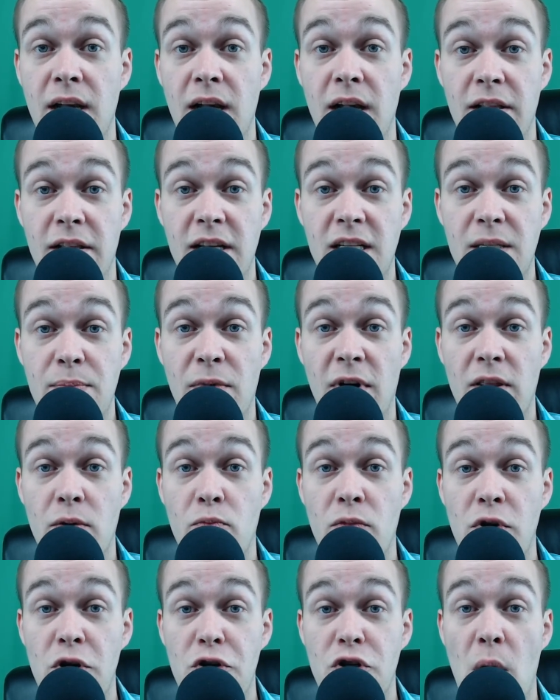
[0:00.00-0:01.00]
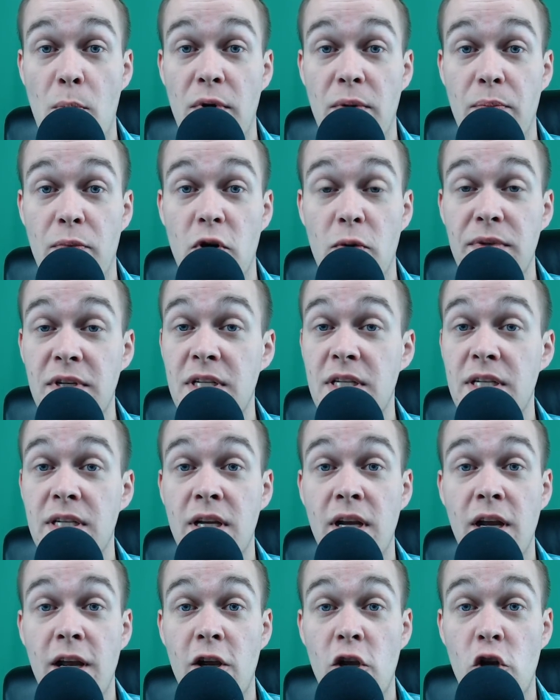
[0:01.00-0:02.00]
This month, when you shop with Purpose,
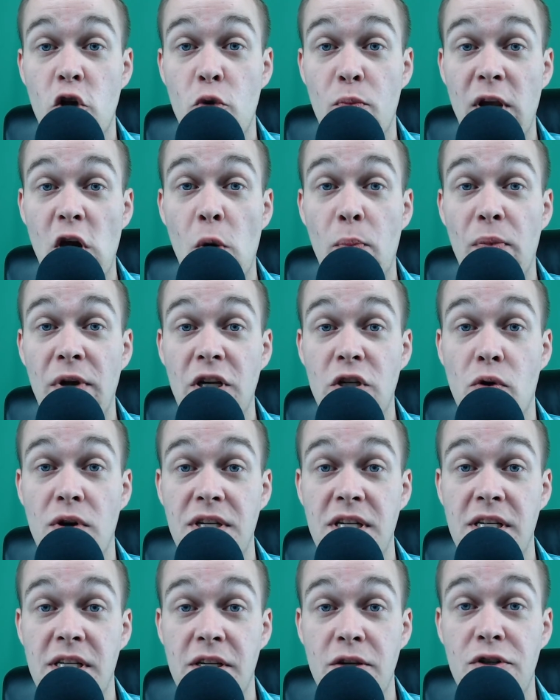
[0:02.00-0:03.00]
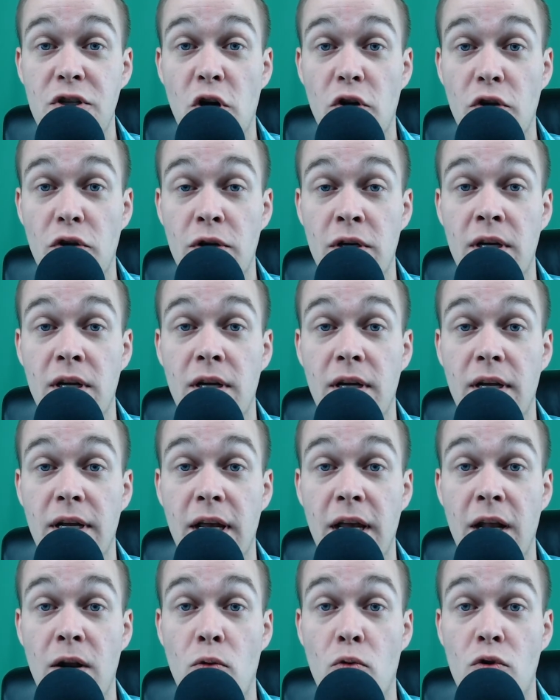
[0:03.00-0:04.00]
you'll be helping Choices Youth Shelter
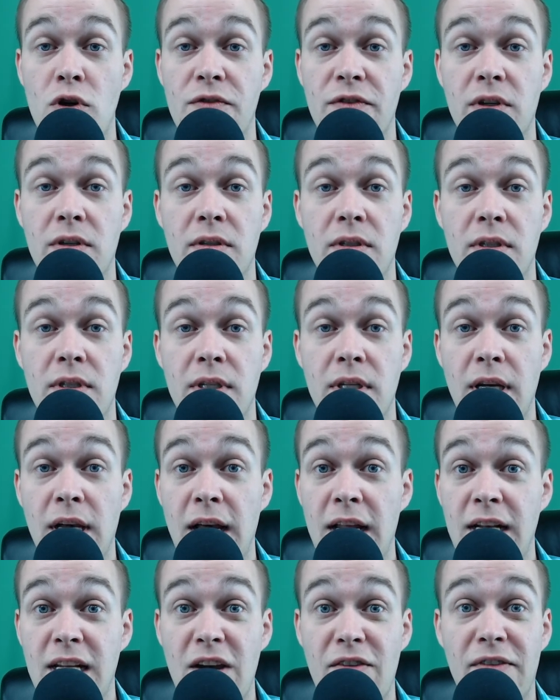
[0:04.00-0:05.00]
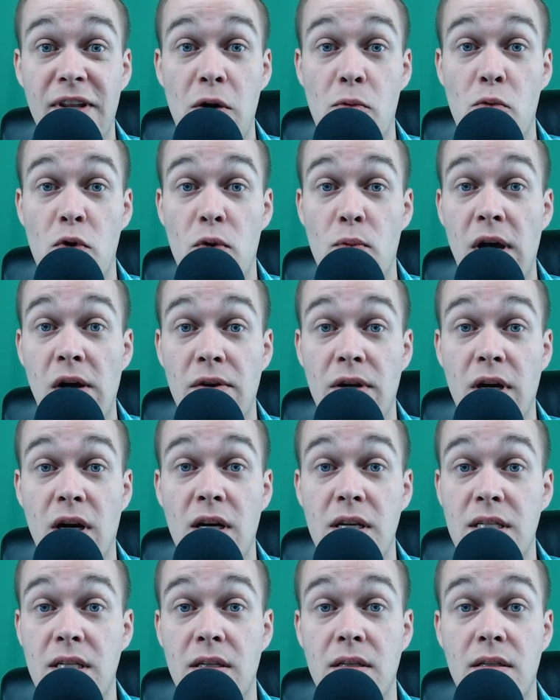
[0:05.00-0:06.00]
in Orangeville. Definitely a worthwhile
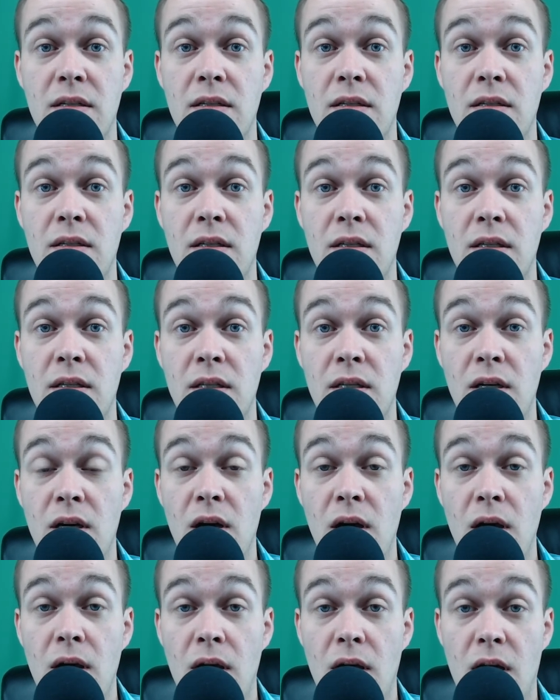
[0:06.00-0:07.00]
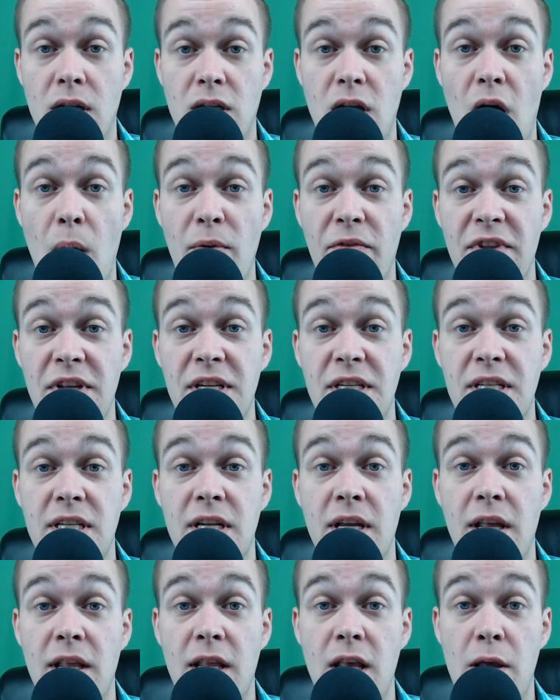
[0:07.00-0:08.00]
cause. On top of this,
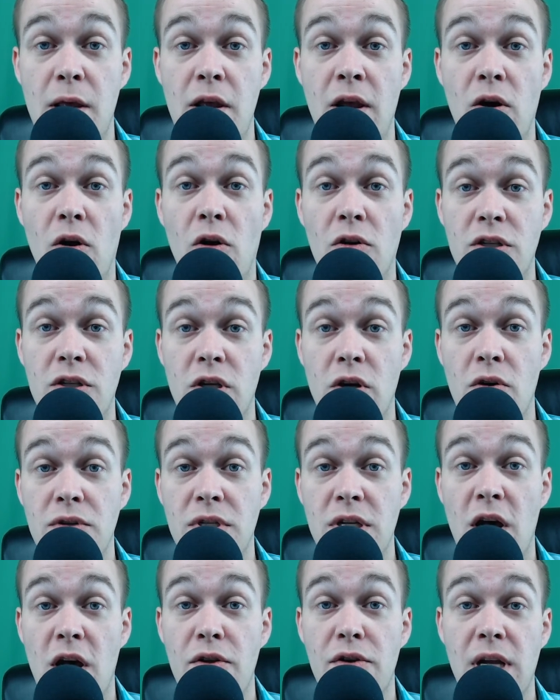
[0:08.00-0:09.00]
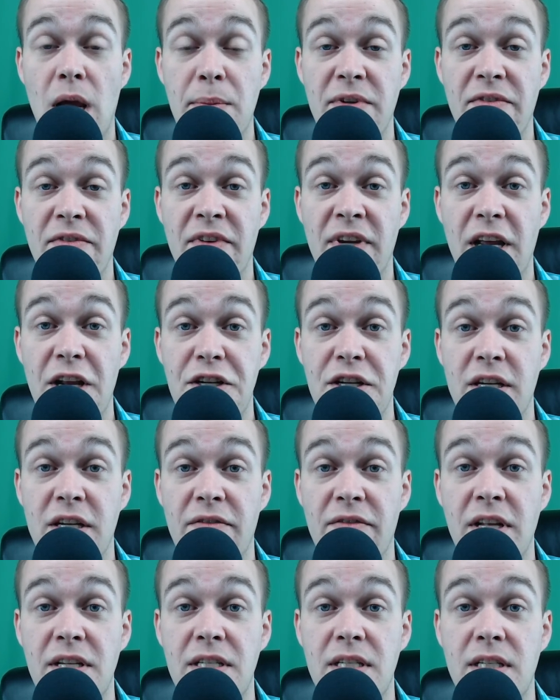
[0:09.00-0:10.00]
they also host other types of engaging
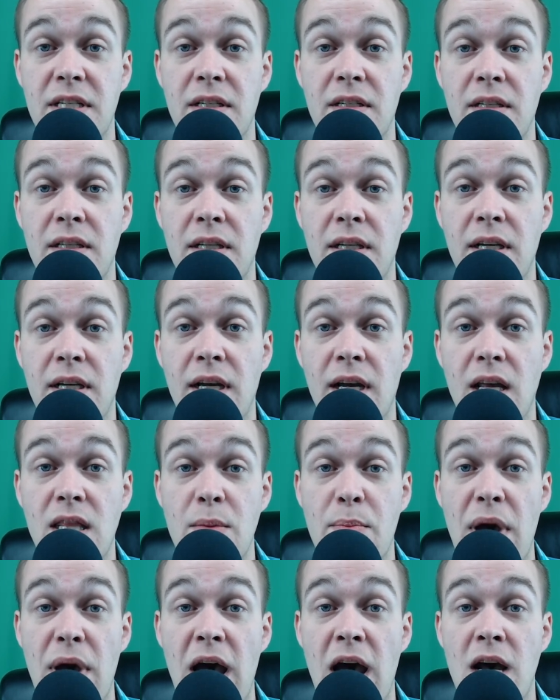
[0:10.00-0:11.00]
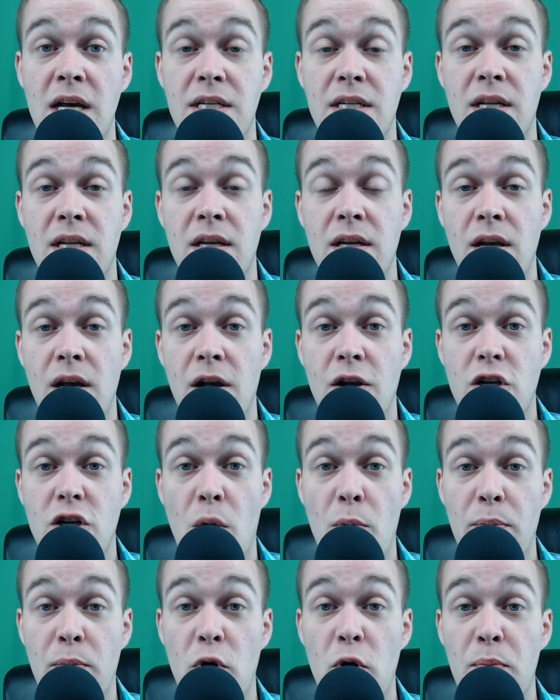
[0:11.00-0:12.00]
events. In the past, Shop
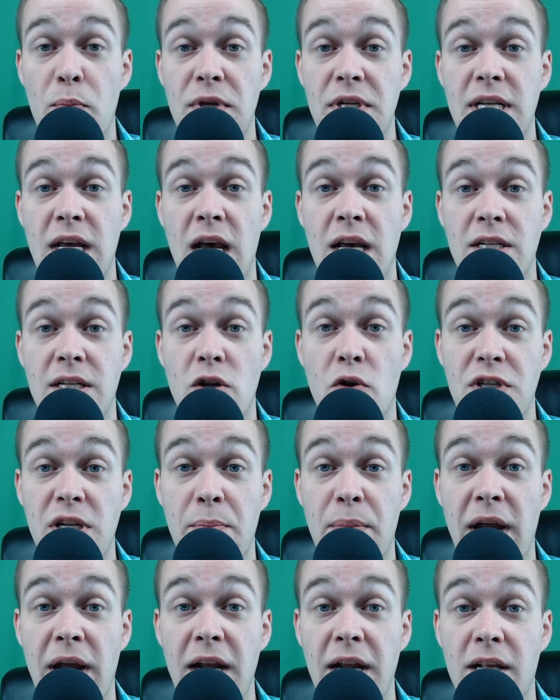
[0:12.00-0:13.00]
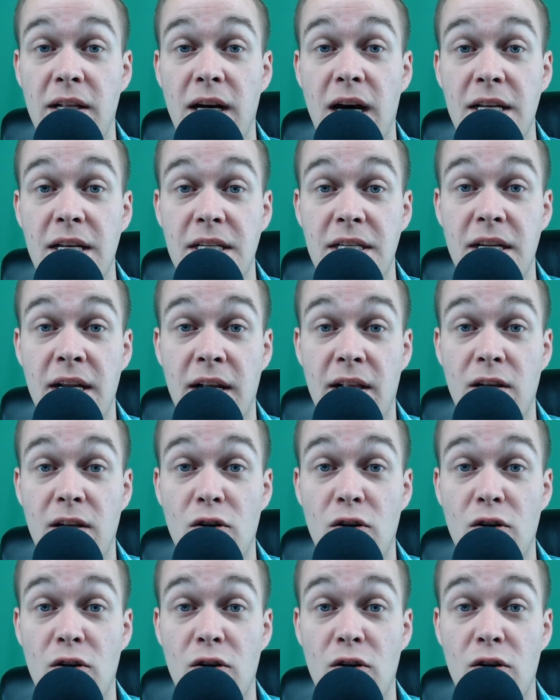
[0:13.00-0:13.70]
with Purpose has hosted painting classes and